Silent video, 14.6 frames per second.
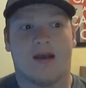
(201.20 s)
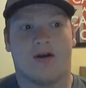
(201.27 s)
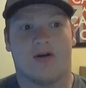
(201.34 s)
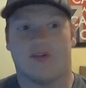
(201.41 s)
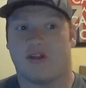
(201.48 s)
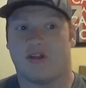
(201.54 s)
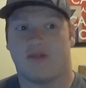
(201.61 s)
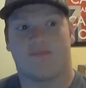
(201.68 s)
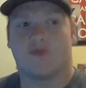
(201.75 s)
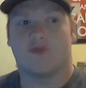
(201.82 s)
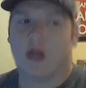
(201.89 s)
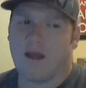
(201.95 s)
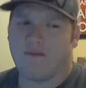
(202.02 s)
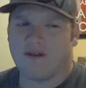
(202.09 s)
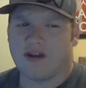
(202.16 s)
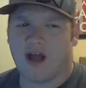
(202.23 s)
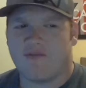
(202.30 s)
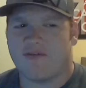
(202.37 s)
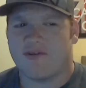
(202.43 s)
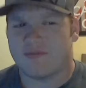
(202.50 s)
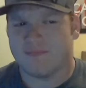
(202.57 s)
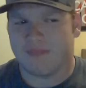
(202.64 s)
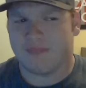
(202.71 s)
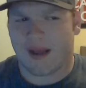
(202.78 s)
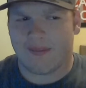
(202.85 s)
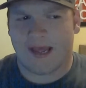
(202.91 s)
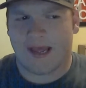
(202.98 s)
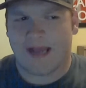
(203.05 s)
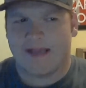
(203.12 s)
or the graphic novel,
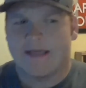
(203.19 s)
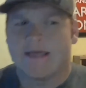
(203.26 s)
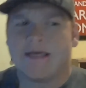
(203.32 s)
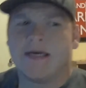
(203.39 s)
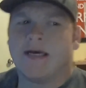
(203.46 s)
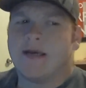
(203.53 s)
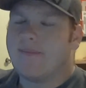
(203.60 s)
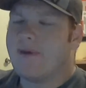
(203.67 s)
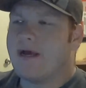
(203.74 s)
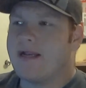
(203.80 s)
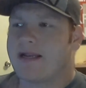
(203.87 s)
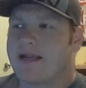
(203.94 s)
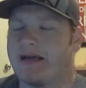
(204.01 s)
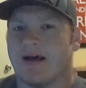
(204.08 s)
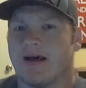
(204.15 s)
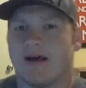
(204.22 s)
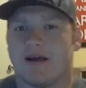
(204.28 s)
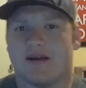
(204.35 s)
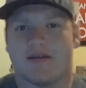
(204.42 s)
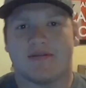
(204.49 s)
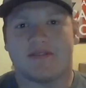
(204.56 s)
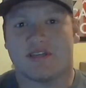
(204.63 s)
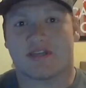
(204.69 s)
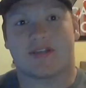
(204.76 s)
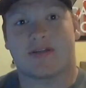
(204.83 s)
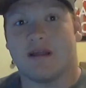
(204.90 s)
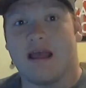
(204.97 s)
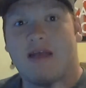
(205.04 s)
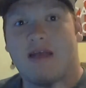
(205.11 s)
my bad. But
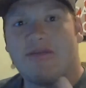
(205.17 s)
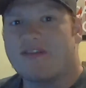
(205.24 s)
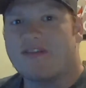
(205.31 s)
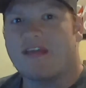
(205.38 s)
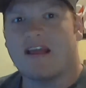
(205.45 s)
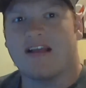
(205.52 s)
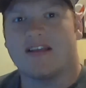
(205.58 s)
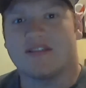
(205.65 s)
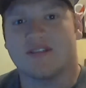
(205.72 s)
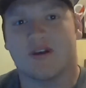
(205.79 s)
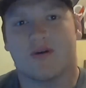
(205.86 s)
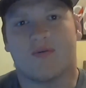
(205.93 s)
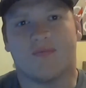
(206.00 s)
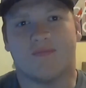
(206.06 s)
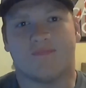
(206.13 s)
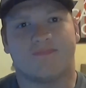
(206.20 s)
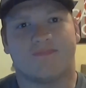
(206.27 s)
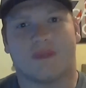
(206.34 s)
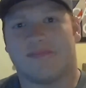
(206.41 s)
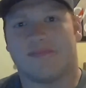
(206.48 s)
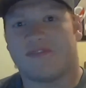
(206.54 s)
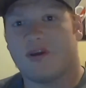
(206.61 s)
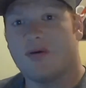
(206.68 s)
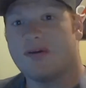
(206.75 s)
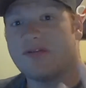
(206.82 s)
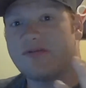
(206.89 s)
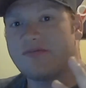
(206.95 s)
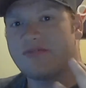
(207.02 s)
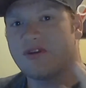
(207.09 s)
just everything is so, I
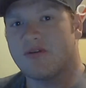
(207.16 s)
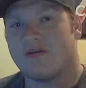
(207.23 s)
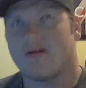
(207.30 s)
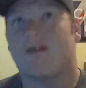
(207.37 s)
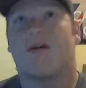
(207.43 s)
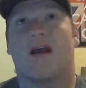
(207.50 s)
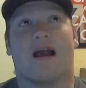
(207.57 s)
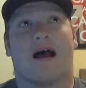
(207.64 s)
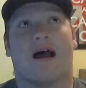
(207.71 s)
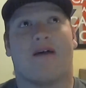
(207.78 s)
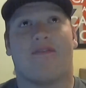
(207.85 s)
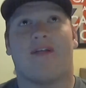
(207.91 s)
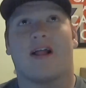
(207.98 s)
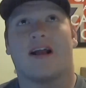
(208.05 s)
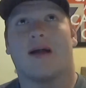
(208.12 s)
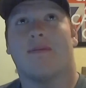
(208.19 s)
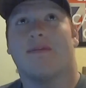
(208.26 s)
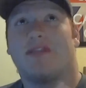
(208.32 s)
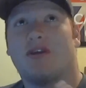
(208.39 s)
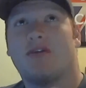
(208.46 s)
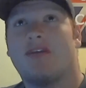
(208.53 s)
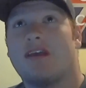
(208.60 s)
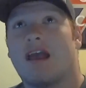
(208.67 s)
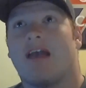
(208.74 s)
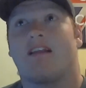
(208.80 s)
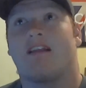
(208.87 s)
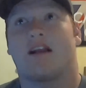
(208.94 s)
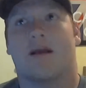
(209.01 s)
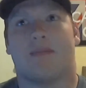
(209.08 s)
feel like I'm
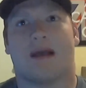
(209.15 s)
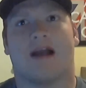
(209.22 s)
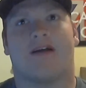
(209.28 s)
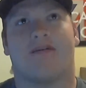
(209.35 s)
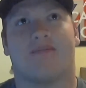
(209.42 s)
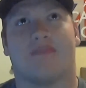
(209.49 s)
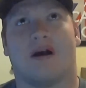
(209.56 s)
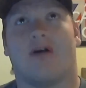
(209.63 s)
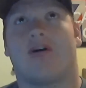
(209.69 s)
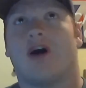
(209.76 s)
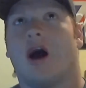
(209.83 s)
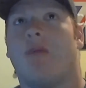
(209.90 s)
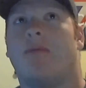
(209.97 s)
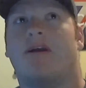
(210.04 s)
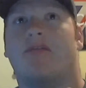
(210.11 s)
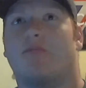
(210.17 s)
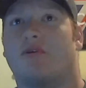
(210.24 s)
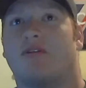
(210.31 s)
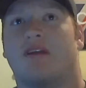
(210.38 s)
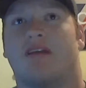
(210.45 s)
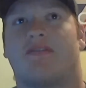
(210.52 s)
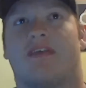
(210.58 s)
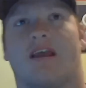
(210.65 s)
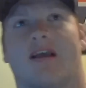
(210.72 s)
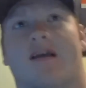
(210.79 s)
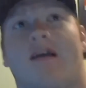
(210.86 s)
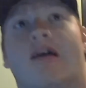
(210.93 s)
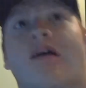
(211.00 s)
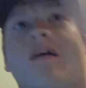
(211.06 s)
enthusiastic about comics more than anything,